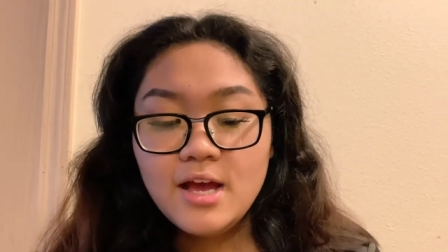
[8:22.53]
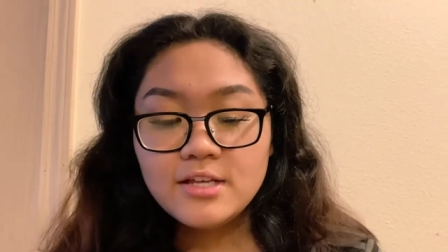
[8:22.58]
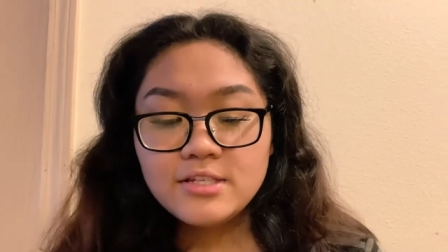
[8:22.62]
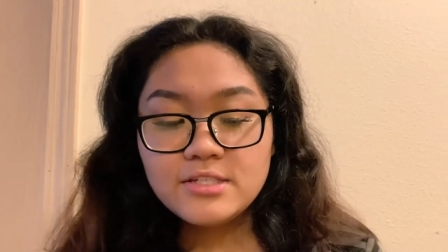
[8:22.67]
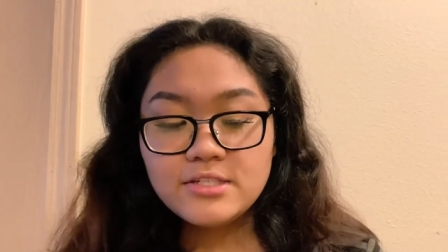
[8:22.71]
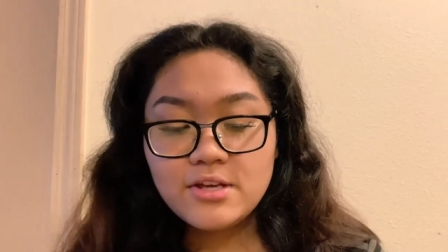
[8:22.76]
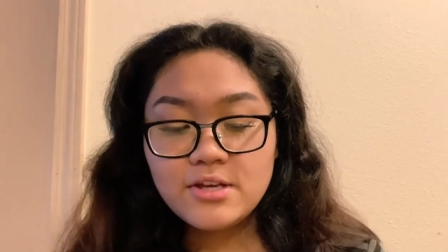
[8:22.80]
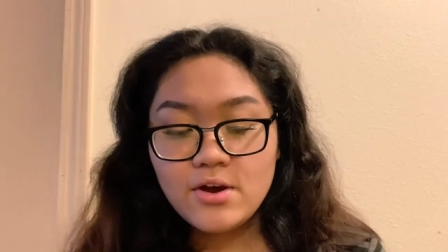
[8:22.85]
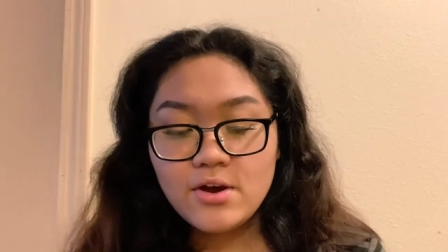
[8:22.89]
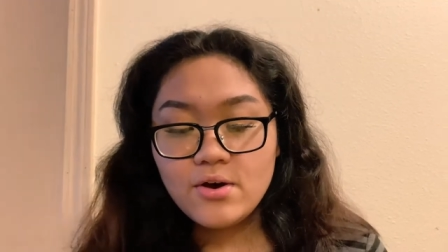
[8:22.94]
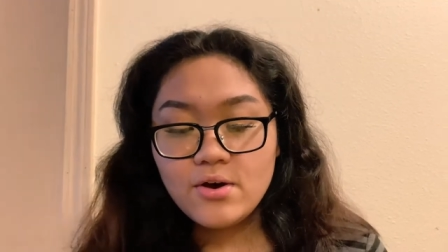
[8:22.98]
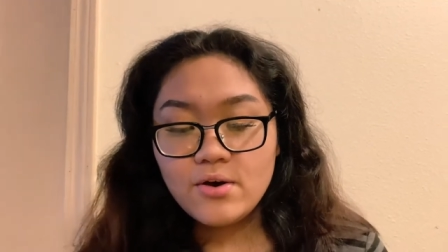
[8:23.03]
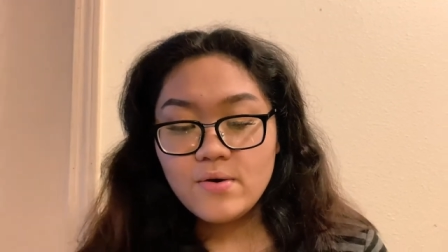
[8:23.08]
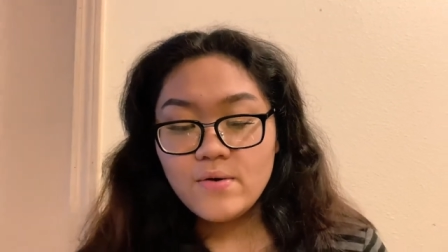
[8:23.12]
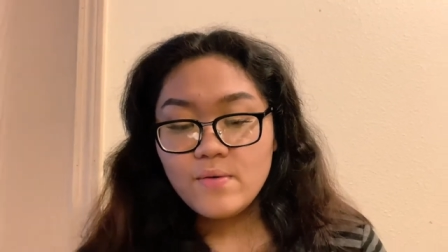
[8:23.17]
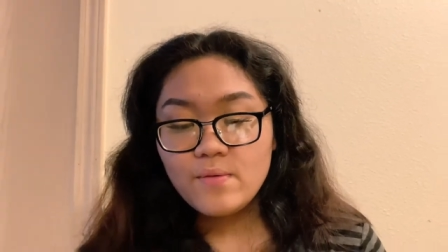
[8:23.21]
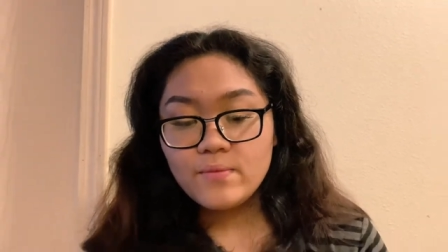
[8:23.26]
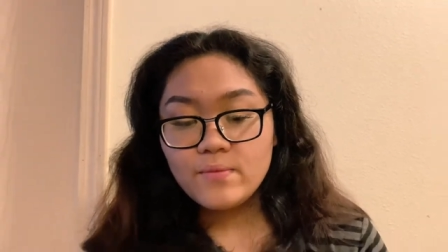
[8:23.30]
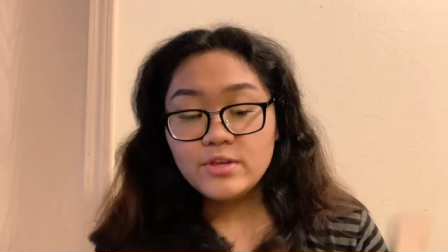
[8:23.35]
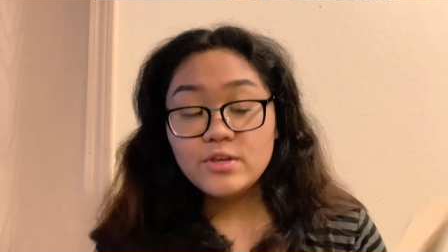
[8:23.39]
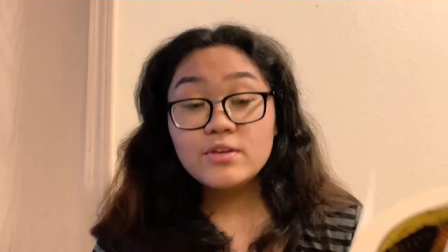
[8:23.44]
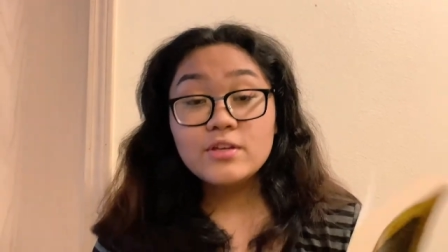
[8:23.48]

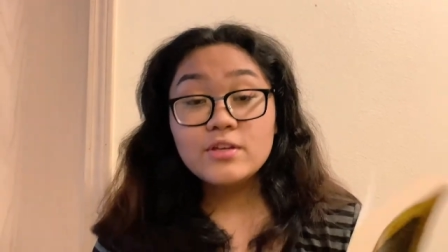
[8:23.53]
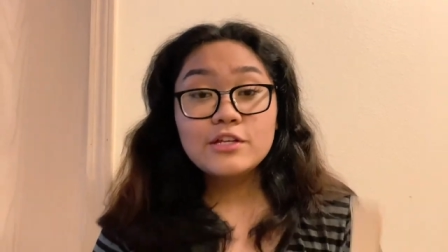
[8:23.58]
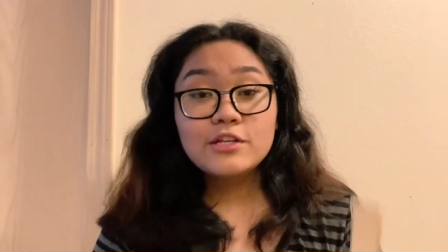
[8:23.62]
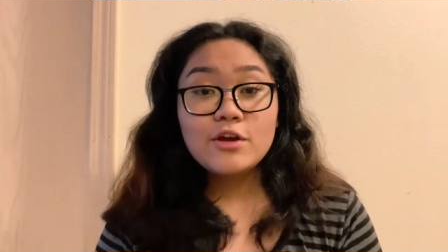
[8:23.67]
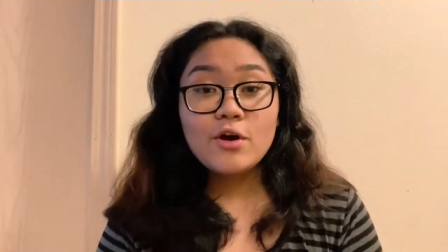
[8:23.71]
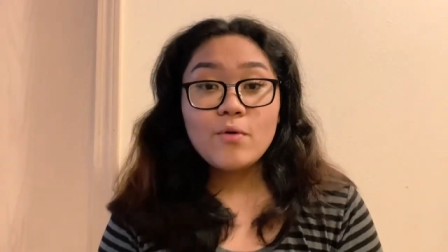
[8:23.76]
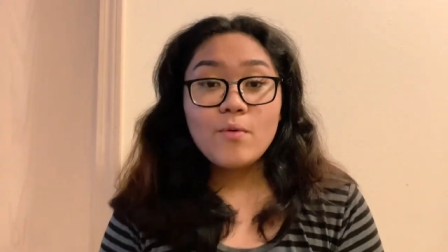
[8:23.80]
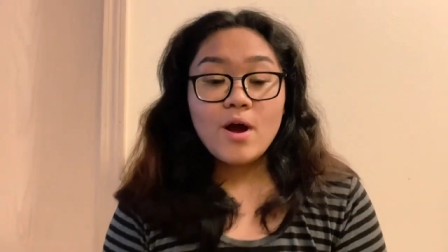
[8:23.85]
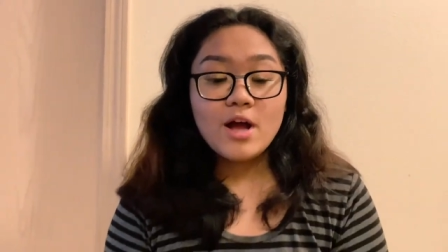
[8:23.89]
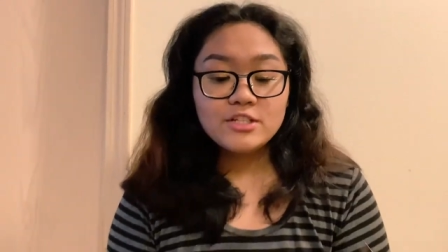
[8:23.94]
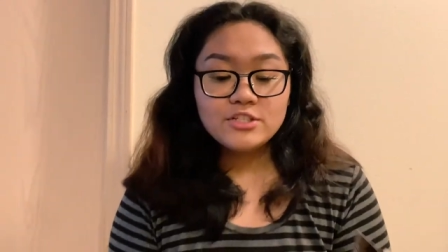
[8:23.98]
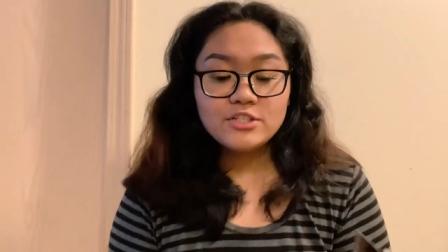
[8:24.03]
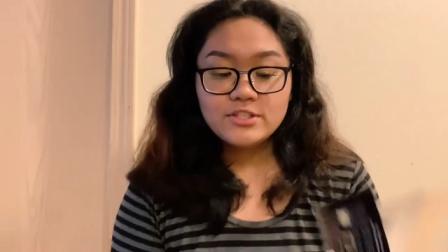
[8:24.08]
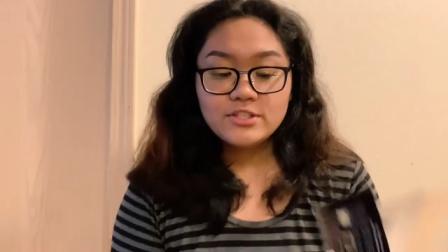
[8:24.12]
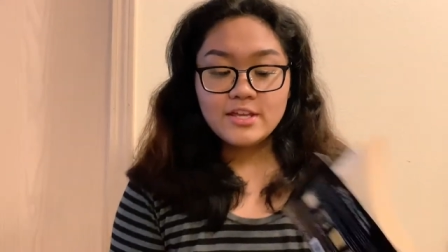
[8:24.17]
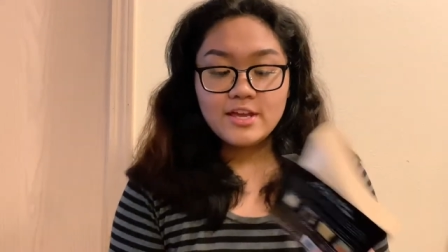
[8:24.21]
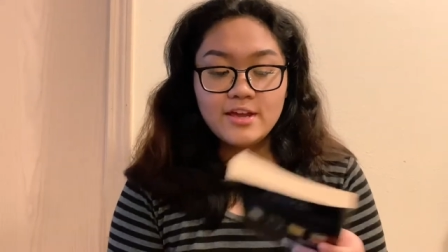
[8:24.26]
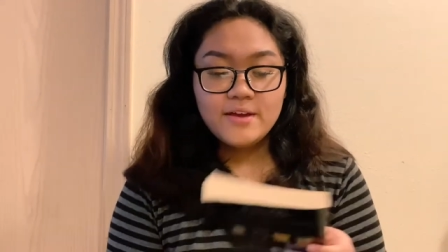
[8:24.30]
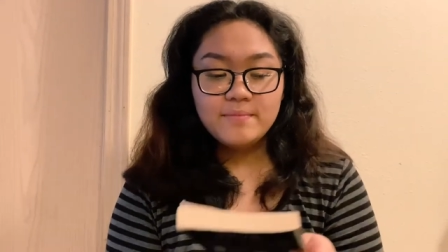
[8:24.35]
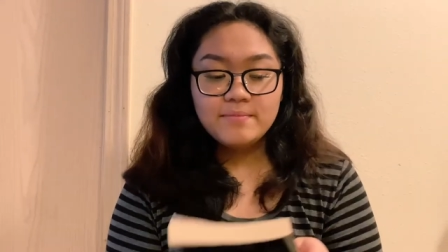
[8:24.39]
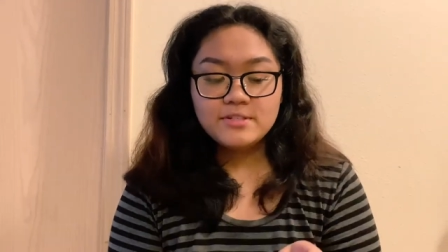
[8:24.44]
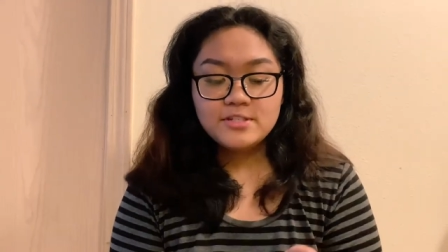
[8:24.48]
so you can go watch
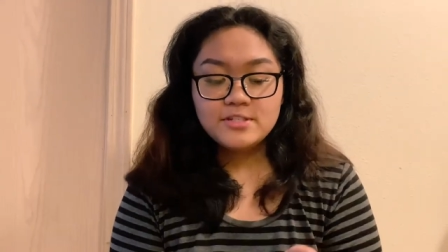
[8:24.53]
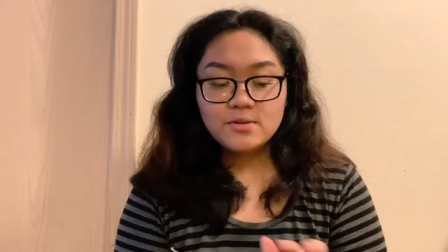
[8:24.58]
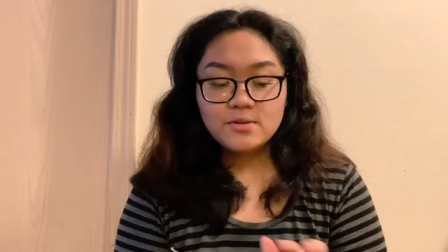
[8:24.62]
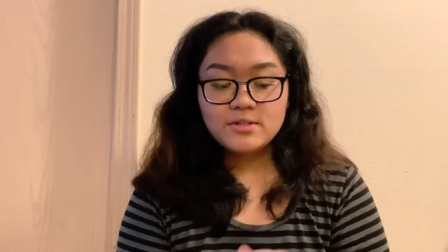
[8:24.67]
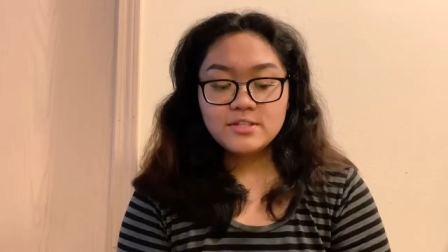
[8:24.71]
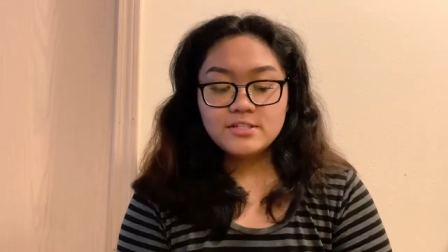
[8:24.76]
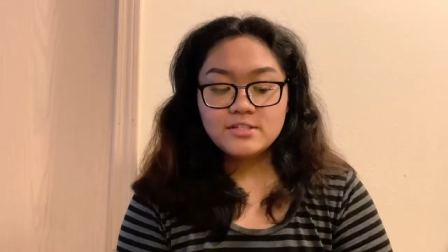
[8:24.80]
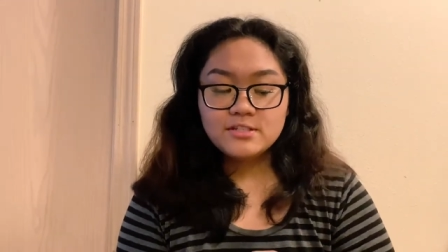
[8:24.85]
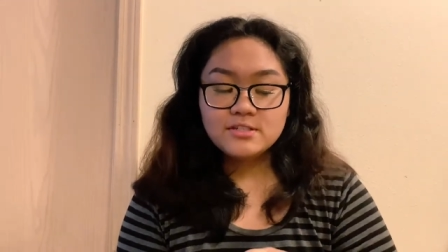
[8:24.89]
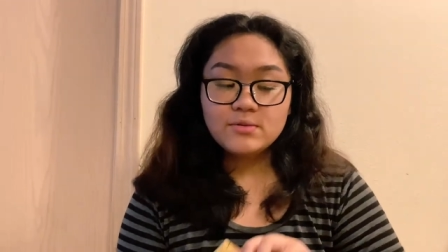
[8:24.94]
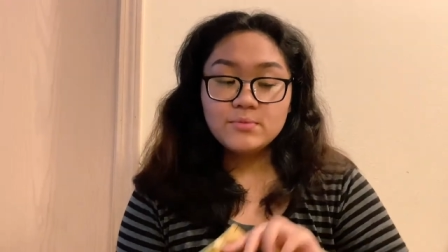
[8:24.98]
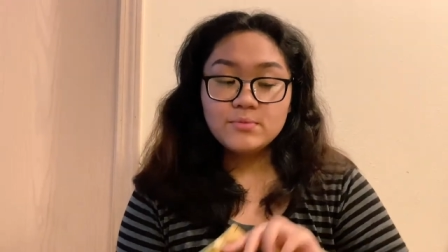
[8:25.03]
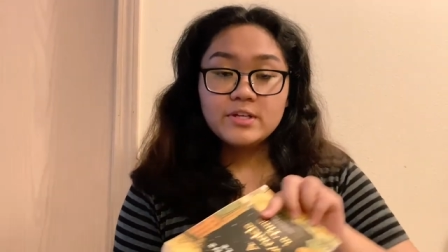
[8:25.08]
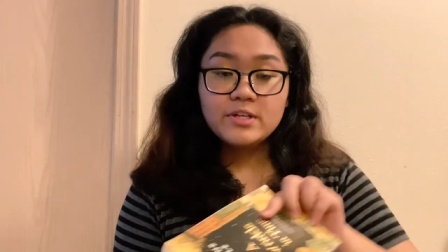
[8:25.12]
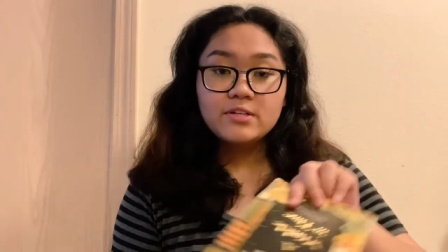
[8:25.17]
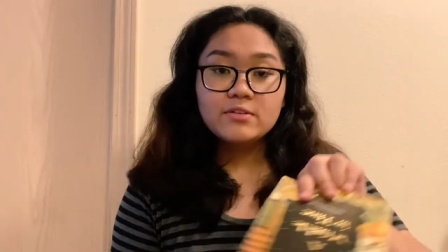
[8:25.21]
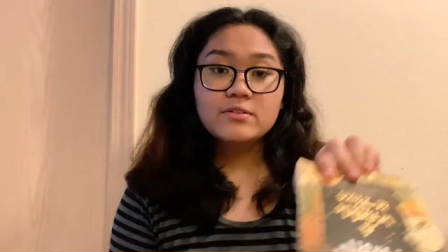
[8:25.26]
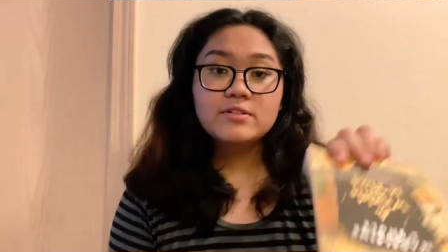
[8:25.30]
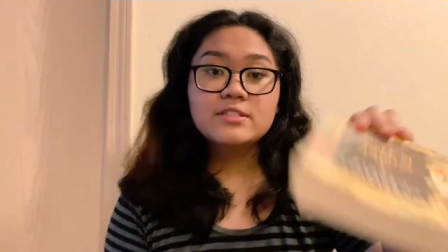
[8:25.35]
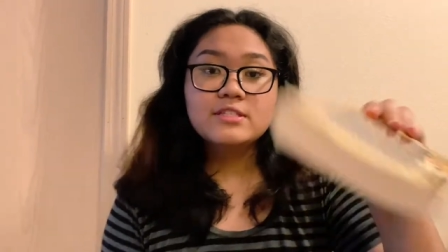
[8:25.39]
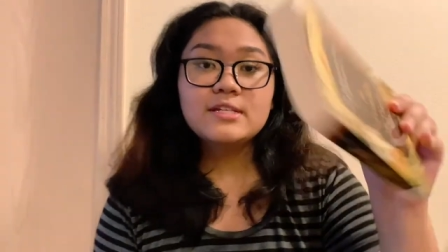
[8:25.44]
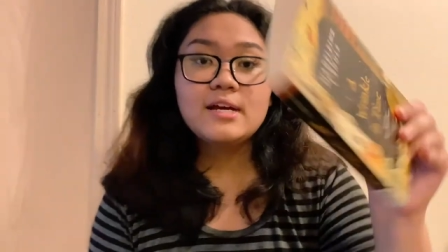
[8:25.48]
them. So this is A
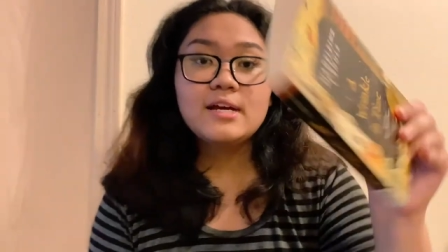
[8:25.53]
Wrinkle in